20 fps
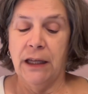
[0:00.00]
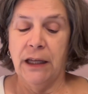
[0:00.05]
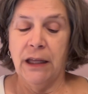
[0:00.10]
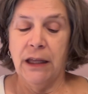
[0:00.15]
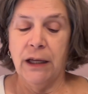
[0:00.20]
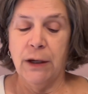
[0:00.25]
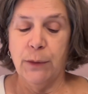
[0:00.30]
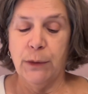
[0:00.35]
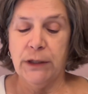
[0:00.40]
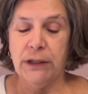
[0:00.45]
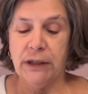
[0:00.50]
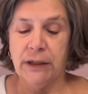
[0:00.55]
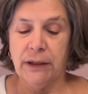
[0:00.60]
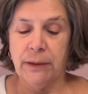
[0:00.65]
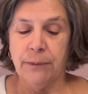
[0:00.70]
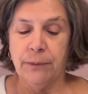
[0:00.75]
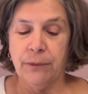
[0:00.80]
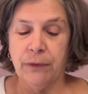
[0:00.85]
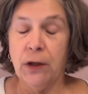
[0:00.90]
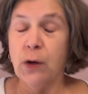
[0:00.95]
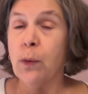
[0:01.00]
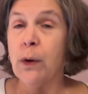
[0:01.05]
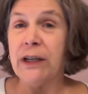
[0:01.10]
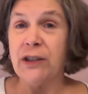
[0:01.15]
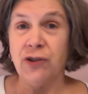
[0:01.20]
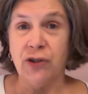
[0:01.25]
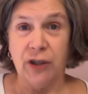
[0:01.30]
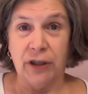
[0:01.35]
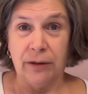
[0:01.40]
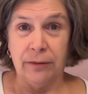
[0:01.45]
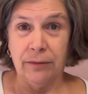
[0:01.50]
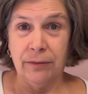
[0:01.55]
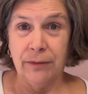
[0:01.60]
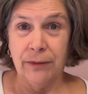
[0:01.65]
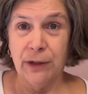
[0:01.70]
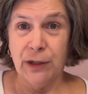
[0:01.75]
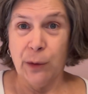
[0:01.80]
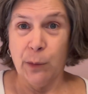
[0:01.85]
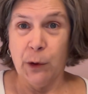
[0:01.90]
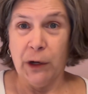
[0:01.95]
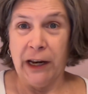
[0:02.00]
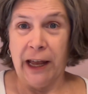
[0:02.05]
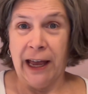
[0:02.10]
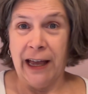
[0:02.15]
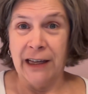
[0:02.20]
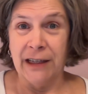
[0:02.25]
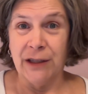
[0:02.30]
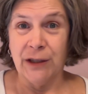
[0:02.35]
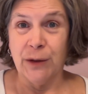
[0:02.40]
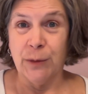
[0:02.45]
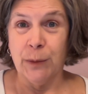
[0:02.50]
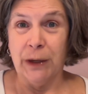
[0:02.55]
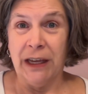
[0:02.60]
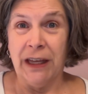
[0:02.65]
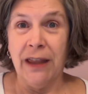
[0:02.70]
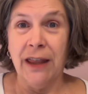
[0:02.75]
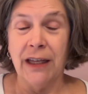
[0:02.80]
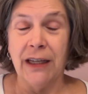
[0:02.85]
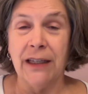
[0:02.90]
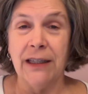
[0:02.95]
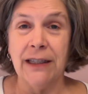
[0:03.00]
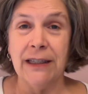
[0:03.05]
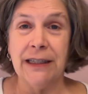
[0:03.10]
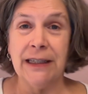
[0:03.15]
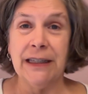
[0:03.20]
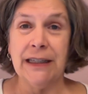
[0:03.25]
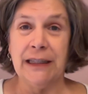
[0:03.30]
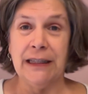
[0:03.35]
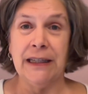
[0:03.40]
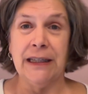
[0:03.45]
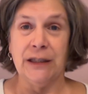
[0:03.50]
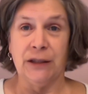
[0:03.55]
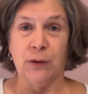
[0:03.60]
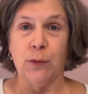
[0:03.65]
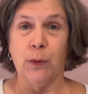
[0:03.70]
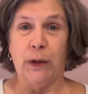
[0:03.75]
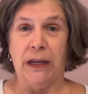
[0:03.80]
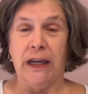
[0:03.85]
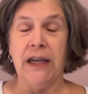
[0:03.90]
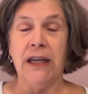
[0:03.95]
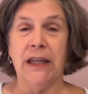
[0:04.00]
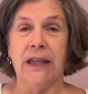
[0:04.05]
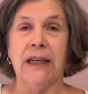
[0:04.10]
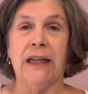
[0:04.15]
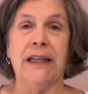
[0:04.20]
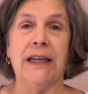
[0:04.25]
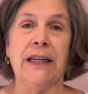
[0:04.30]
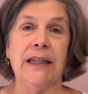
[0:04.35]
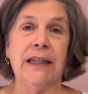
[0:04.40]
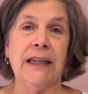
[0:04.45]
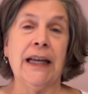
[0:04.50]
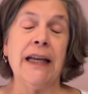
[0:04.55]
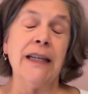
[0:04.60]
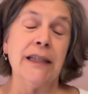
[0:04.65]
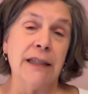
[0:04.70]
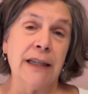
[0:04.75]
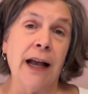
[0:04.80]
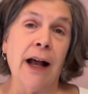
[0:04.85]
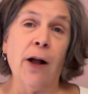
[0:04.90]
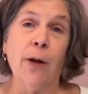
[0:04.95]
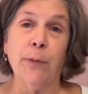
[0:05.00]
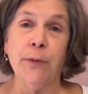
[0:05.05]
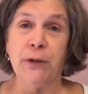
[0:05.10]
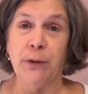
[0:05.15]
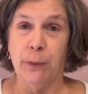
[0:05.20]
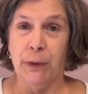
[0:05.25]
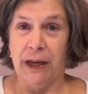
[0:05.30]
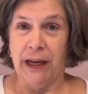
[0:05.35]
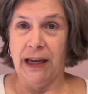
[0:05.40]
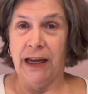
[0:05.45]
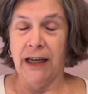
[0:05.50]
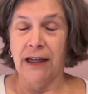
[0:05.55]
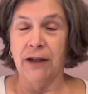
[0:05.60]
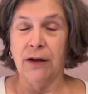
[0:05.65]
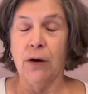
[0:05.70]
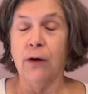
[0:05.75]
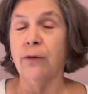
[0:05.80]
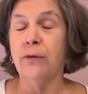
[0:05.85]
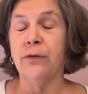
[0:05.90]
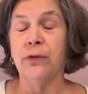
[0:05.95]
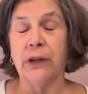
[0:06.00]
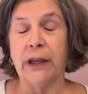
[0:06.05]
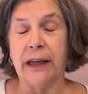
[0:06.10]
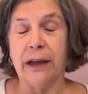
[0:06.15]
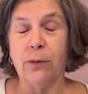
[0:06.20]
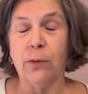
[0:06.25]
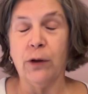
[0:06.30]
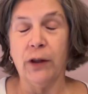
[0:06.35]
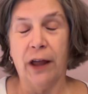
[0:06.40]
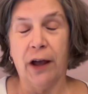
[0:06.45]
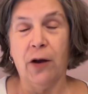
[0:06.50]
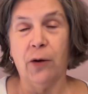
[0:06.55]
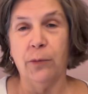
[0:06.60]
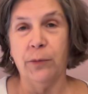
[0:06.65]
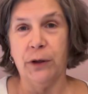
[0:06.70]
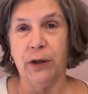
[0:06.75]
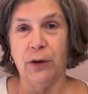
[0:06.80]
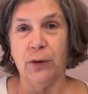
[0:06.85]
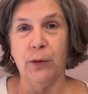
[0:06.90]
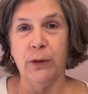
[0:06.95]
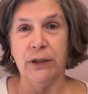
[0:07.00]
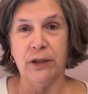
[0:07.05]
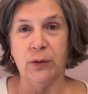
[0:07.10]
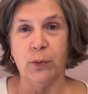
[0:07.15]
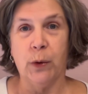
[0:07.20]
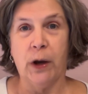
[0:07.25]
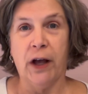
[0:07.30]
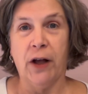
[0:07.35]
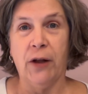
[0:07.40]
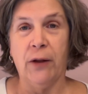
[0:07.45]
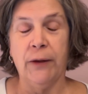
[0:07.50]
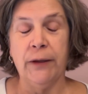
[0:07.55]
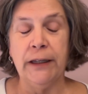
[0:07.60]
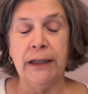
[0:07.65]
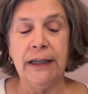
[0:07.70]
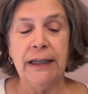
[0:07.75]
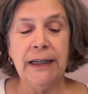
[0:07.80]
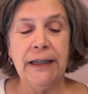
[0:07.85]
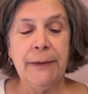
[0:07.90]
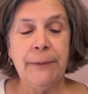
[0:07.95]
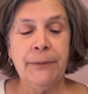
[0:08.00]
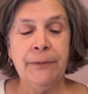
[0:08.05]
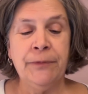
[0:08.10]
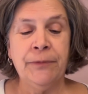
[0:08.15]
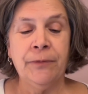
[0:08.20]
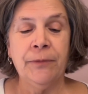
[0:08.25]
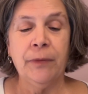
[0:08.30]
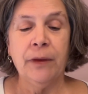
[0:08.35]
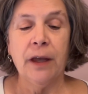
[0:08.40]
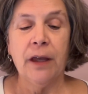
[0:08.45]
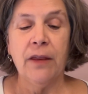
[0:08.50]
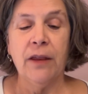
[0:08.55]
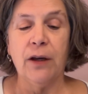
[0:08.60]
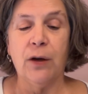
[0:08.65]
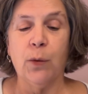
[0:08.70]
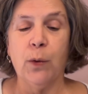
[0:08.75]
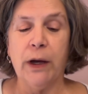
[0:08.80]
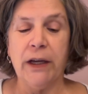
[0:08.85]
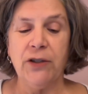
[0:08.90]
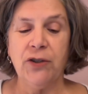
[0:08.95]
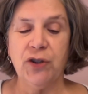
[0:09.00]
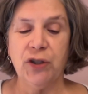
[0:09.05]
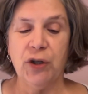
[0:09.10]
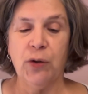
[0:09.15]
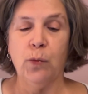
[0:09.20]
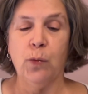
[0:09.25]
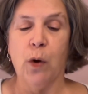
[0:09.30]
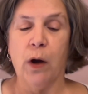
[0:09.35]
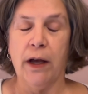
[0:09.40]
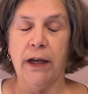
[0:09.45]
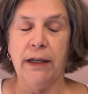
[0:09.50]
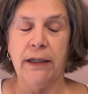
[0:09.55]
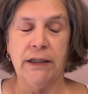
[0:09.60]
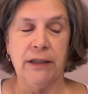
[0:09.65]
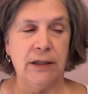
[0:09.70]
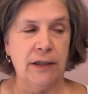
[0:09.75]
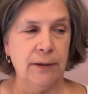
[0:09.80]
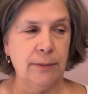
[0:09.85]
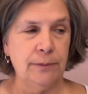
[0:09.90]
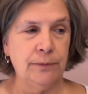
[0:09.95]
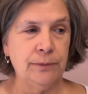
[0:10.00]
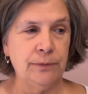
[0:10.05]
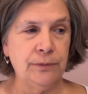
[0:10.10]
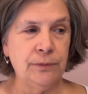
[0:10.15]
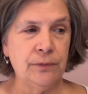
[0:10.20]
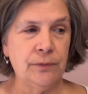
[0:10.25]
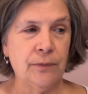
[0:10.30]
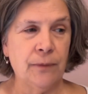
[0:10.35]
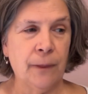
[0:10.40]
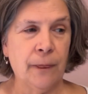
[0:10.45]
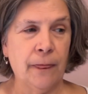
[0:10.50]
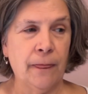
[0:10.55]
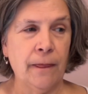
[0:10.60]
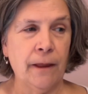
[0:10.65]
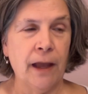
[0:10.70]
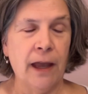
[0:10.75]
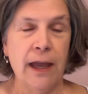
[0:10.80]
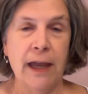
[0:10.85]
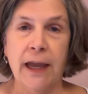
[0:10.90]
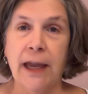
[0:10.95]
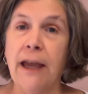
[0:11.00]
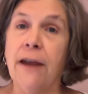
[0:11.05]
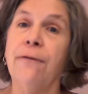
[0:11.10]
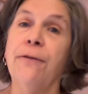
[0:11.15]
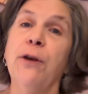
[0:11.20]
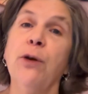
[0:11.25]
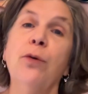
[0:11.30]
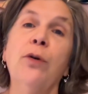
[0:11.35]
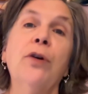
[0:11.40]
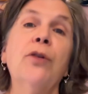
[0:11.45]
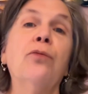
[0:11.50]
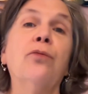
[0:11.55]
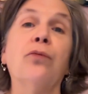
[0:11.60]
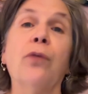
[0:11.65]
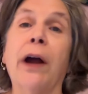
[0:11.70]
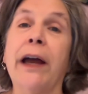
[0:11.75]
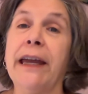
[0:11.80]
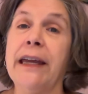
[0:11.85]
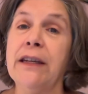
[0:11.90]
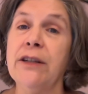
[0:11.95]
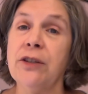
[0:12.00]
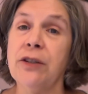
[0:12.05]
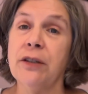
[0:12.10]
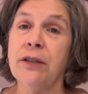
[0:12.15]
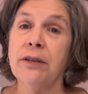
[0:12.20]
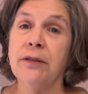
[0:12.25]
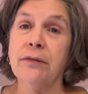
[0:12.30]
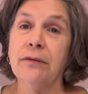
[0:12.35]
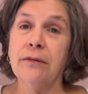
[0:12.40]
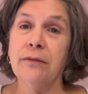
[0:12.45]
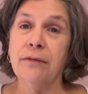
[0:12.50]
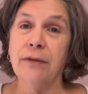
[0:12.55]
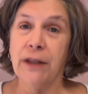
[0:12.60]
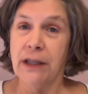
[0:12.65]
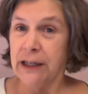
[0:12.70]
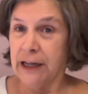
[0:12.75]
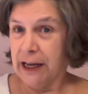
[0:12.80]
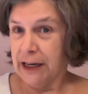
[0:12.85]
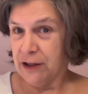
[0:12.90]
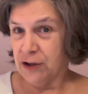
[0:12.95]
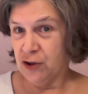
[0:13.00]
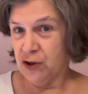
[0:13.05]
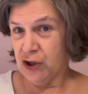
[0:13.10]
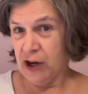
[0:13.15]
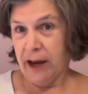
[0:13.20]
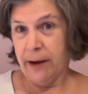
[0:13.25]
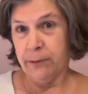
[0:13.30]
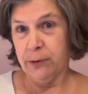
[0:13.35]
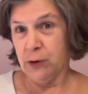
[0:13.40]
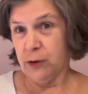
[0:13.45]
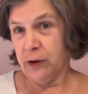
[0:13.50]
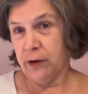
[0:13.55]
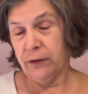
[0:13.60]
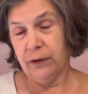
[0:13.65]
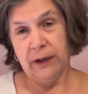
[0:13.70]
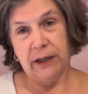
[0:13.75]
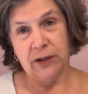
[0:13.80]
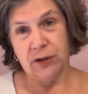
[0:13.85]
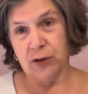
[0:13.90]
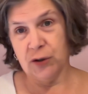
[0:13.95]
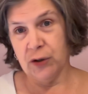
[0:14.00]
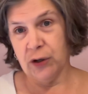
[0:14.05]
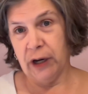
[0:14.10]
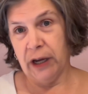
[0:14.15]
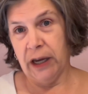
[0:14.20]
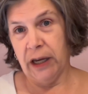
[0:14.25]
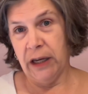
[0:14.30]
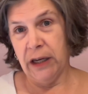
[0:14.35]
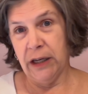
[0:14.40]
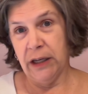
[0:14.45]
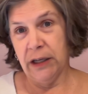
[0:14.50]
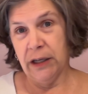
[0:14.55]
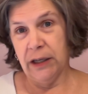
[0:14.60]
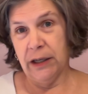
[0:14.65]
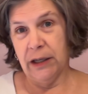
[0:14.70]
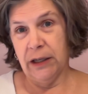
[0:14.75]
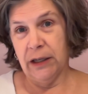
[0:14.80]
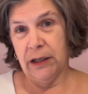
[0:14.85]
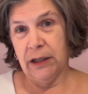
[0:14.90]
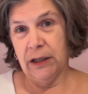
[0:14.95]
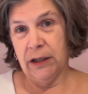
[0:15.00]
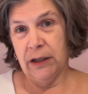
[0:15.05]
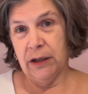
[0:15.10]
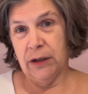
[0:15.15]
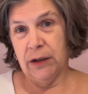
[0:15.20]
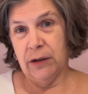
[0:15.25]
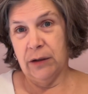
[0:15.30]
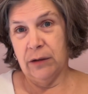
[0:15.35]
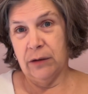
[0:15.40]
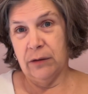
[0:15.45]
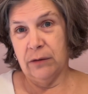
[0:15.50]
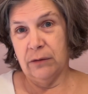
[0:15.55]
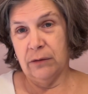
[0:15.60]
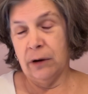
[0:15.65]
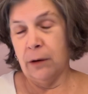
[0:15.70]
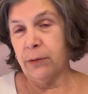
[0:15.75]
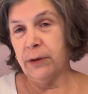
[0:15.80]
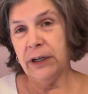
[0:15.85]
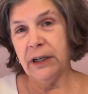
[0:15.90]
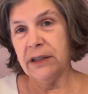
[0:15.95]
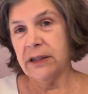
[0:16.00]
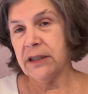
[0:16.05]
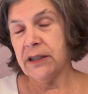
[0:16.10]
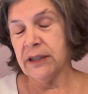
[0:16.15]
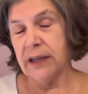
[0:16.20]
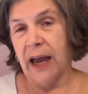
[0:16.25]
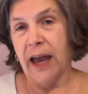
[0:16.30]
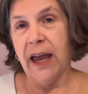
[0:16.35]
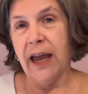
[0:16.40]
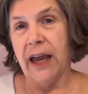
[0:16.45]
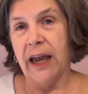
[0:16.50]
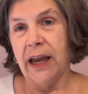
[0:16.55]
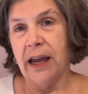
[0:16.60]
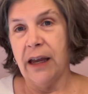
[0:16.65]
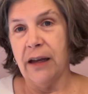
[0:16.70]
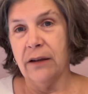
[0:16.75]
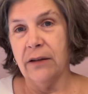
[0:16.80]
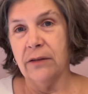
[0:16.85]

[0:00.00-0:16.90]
There was a question someone asked me that this week that has helped me, and hopefully it will help you as well. The question was, if you could write the next chapter of history, what would it say?